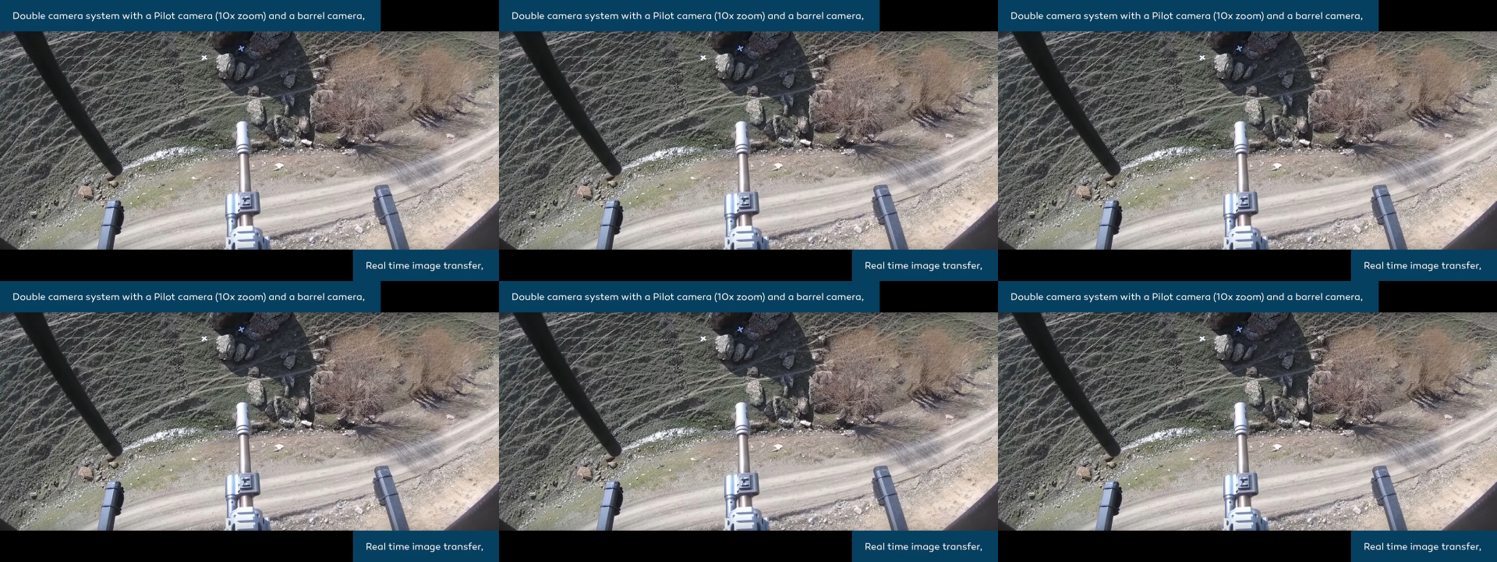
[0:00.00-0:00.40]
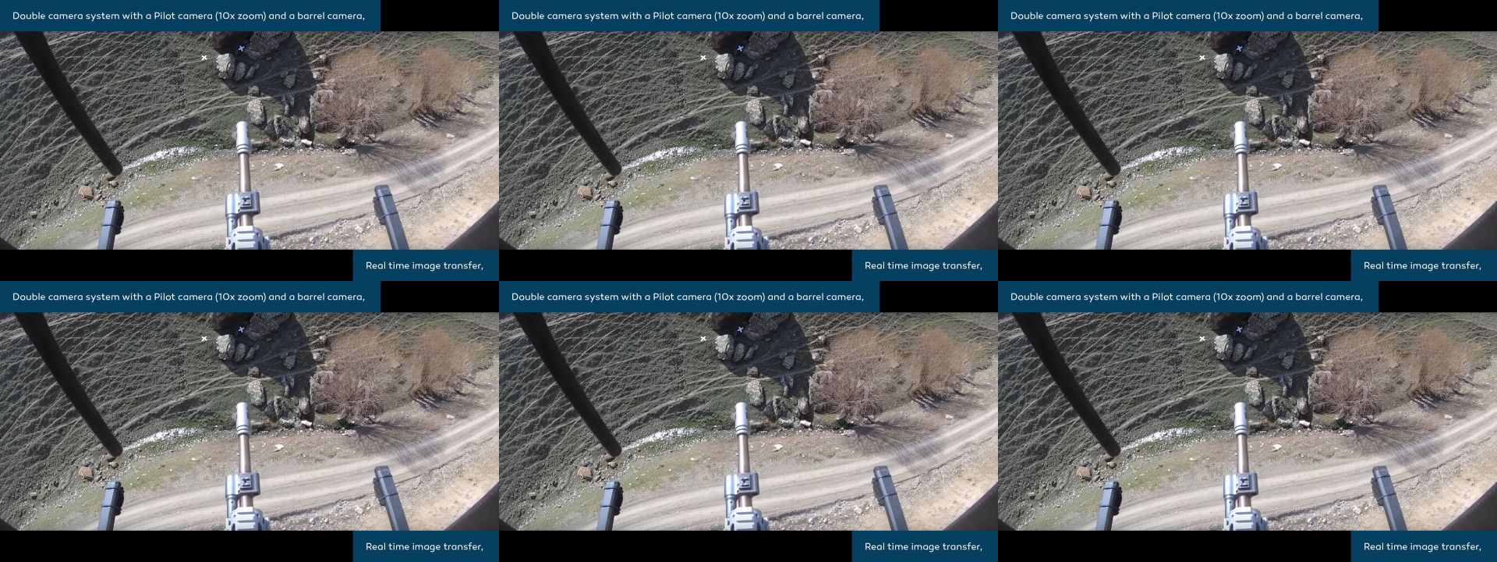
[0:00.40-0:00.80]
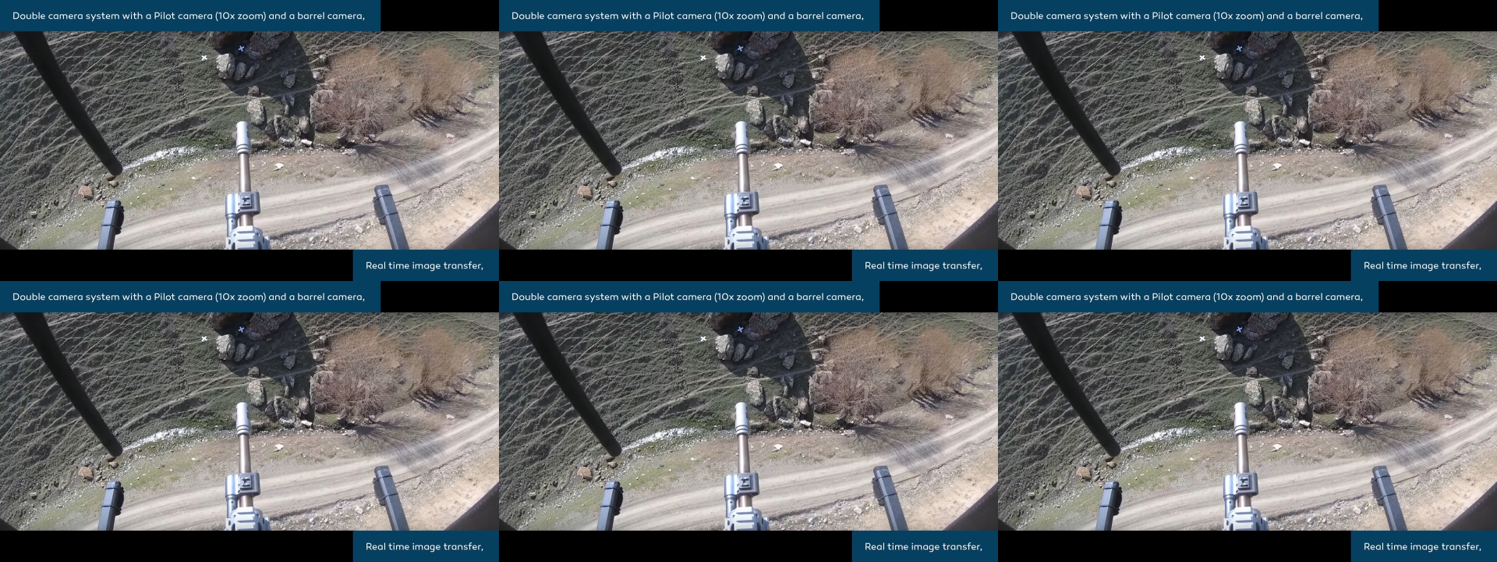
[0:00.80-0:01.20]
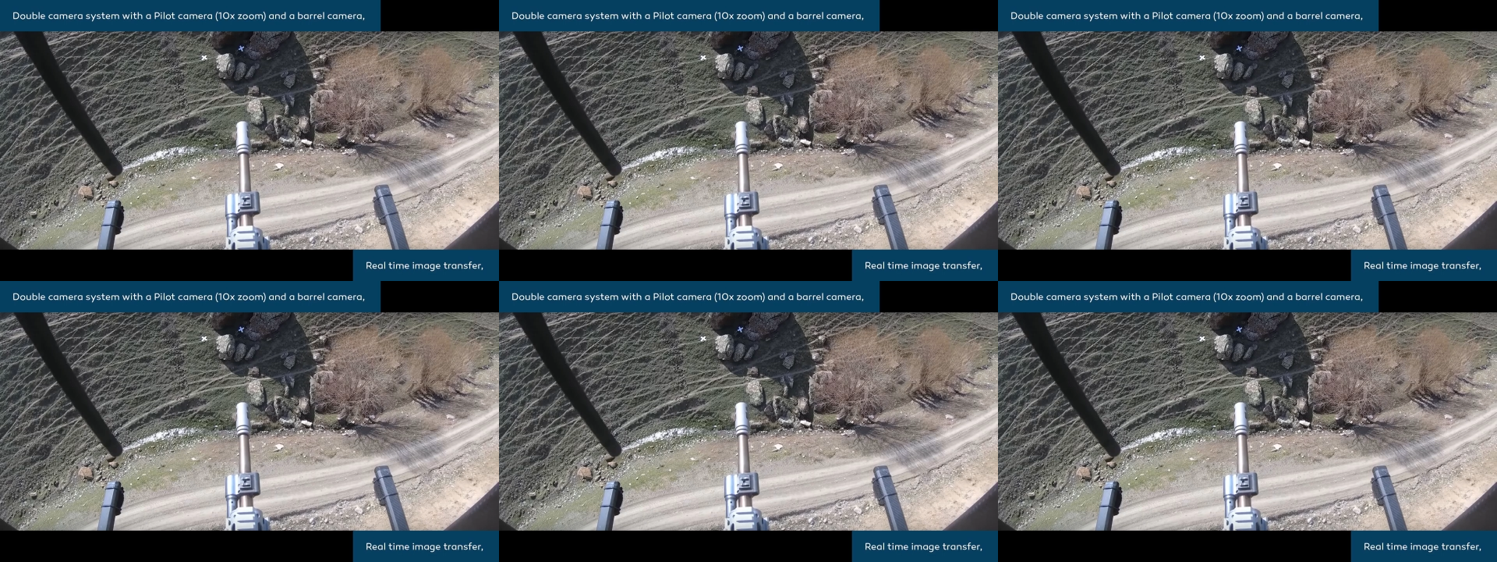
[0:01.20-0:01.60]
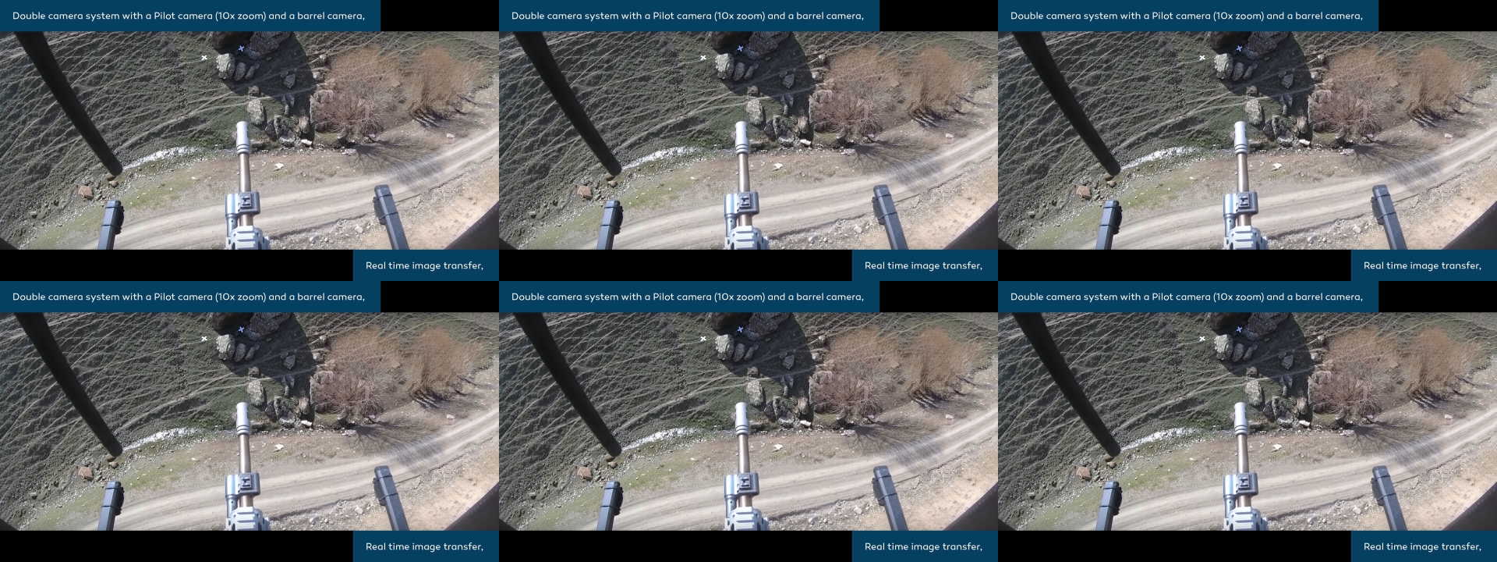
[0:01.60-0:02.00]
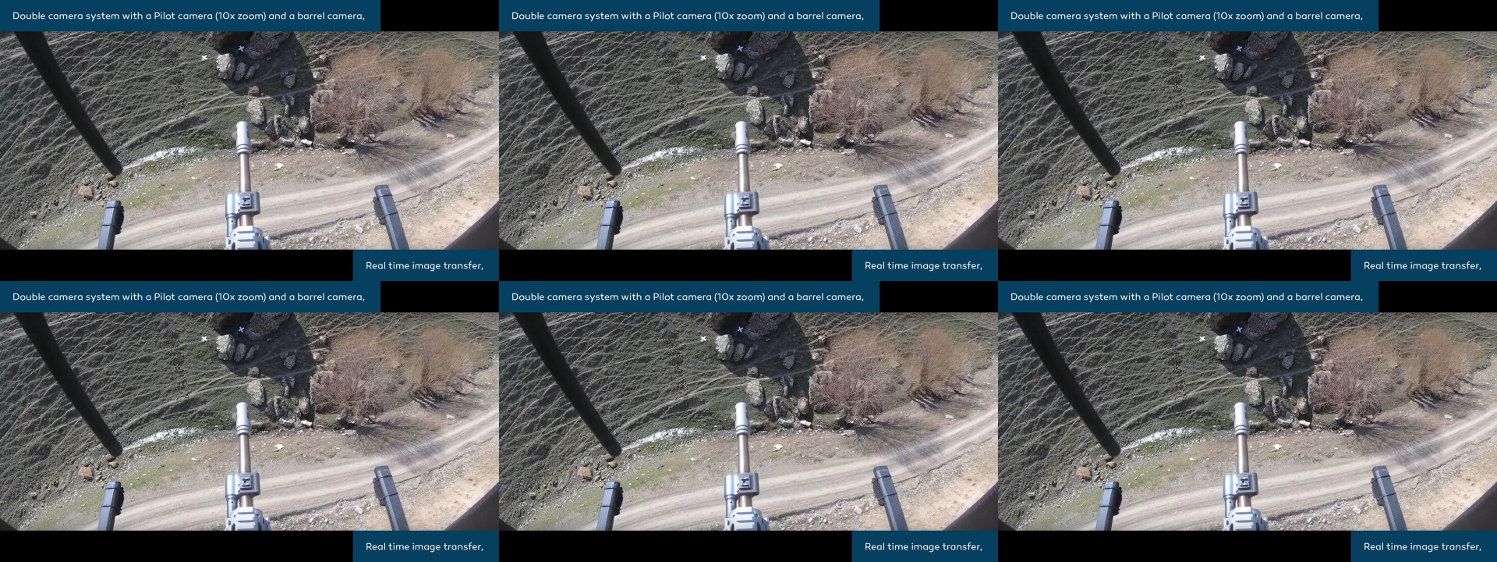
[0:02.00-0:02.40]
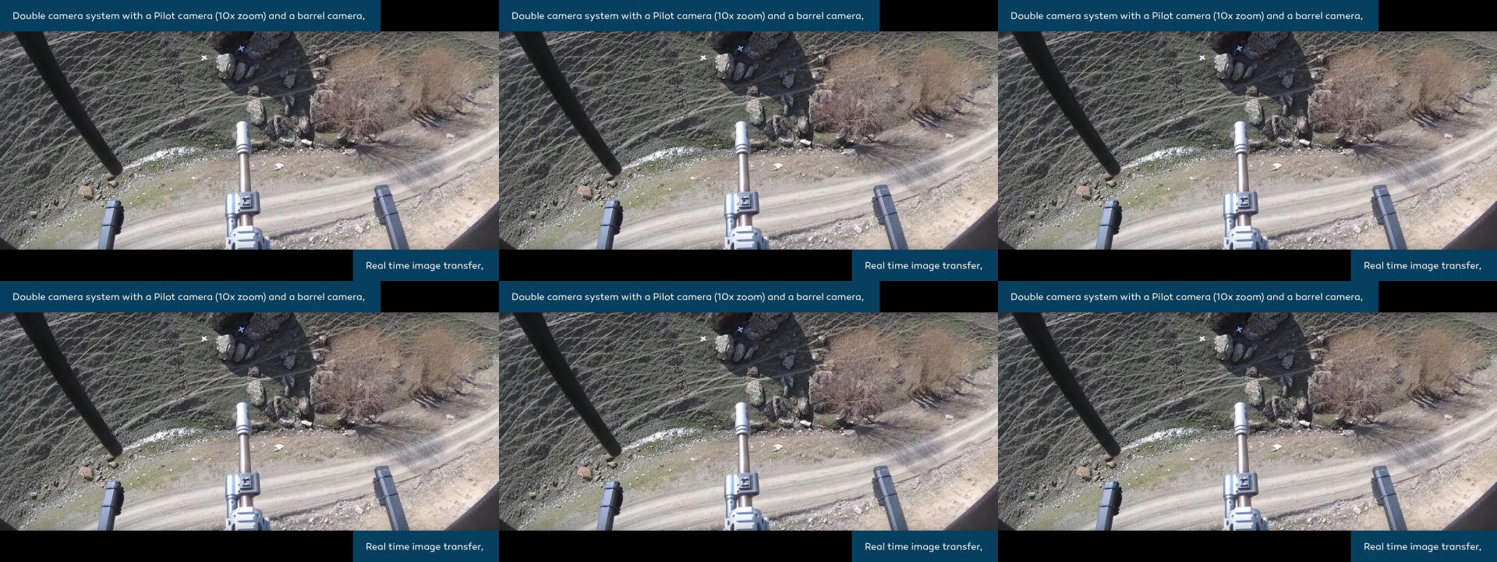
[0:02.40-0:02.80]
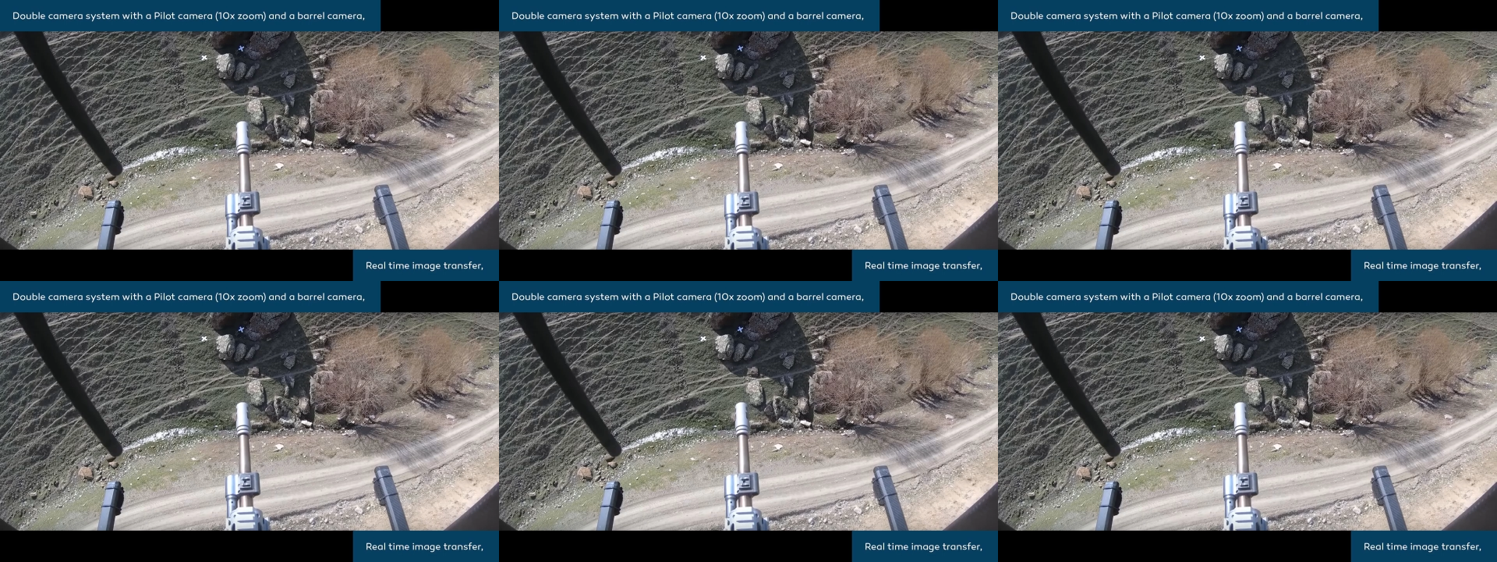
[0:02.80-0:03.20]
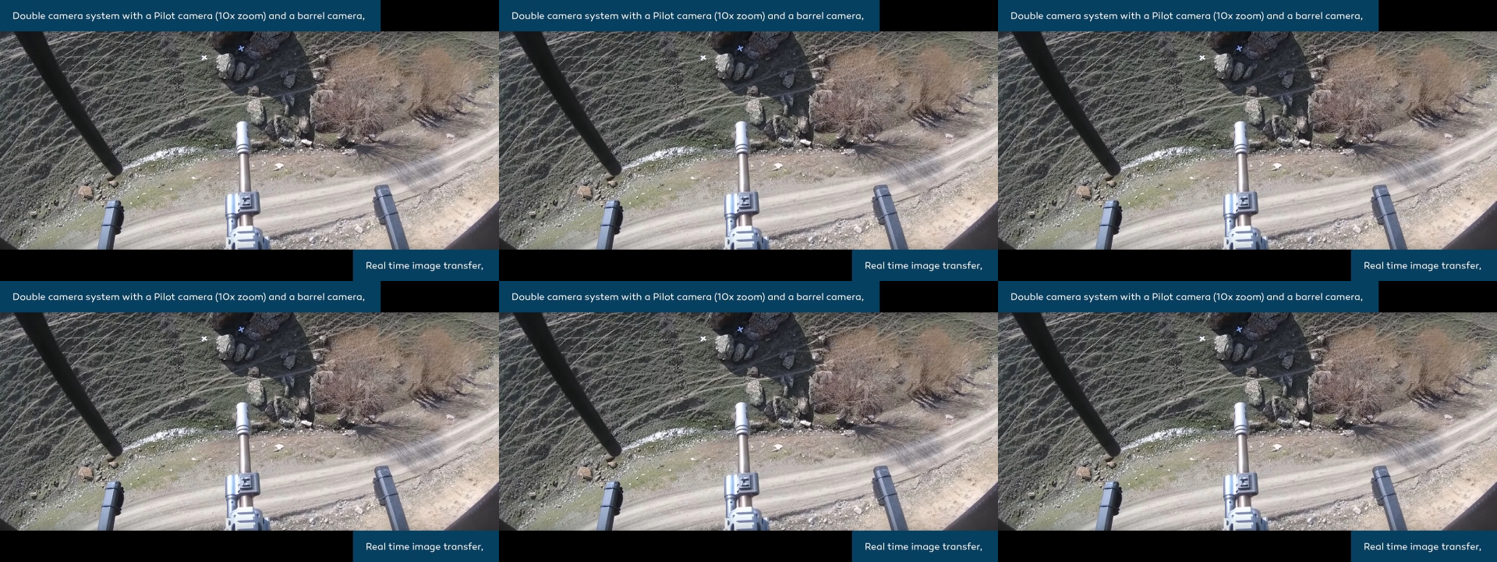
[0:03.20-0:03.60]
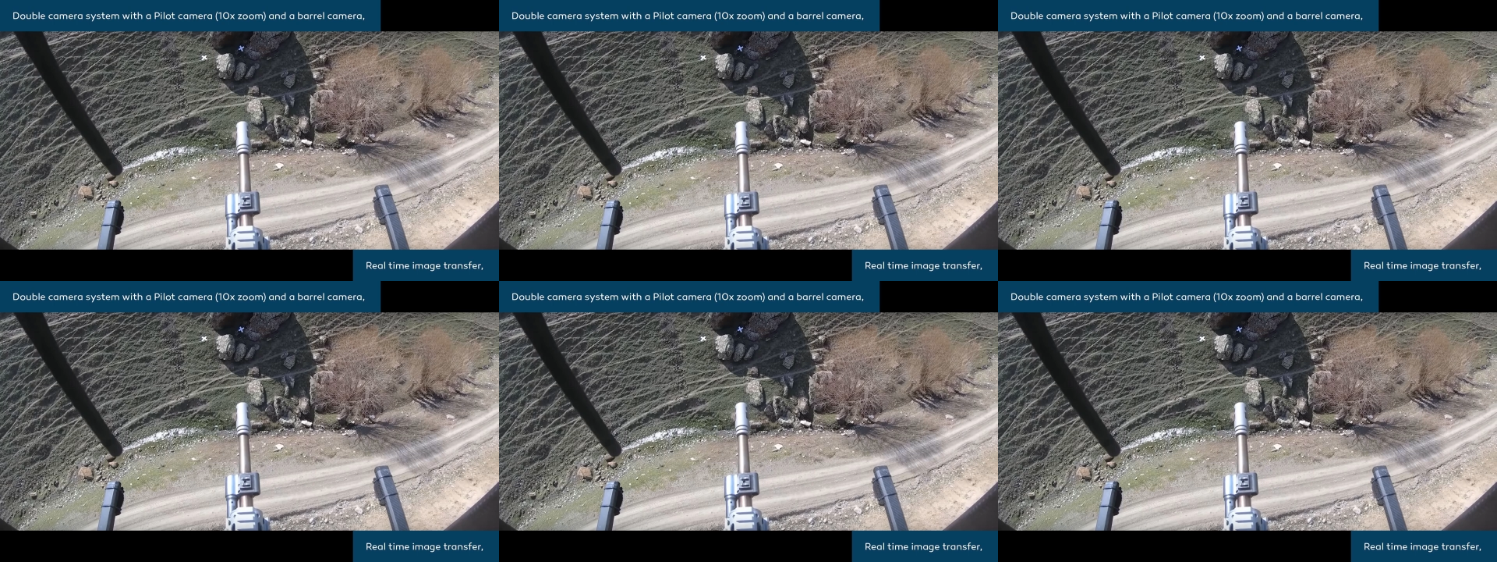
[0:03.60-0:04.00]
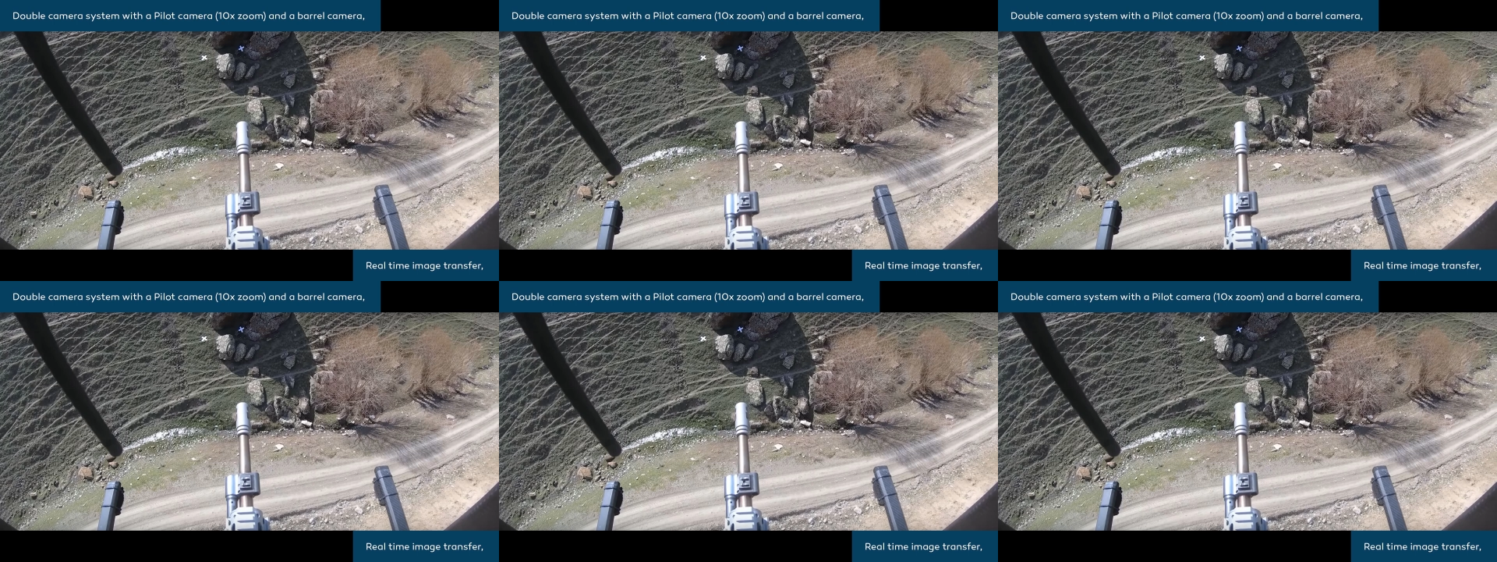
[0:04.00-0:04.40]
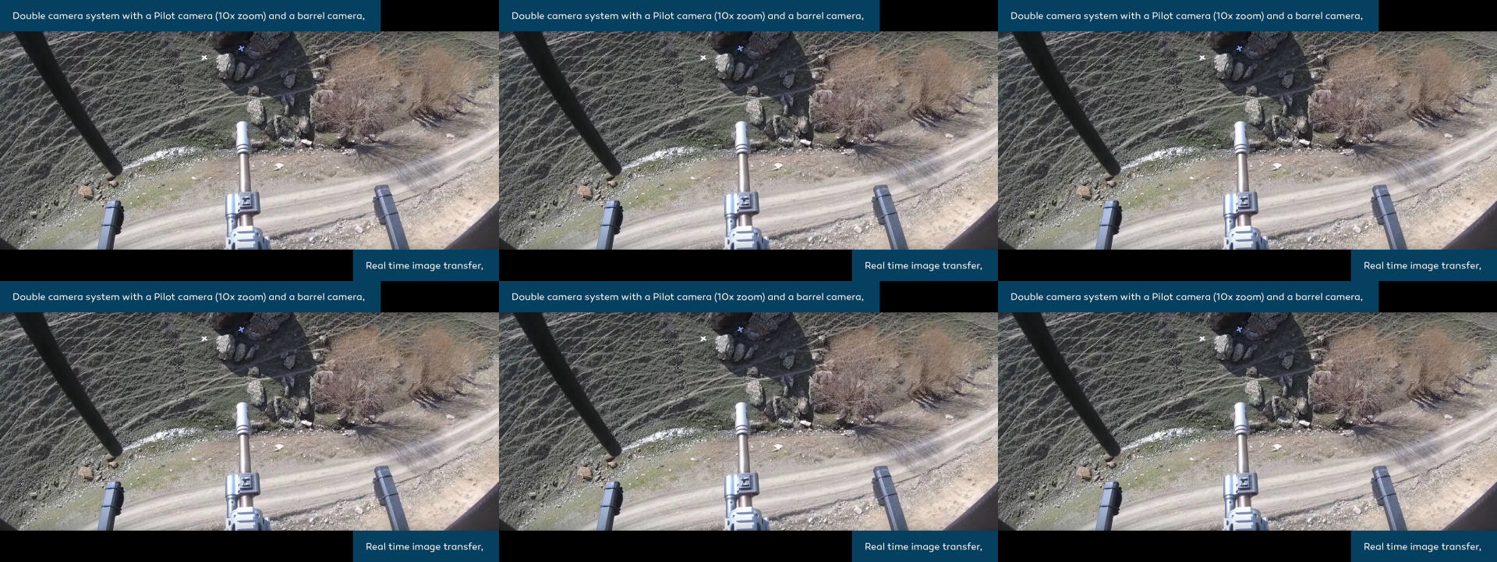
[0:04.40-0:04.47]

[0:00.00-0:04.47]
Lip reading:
Nobody's mouth can be seen.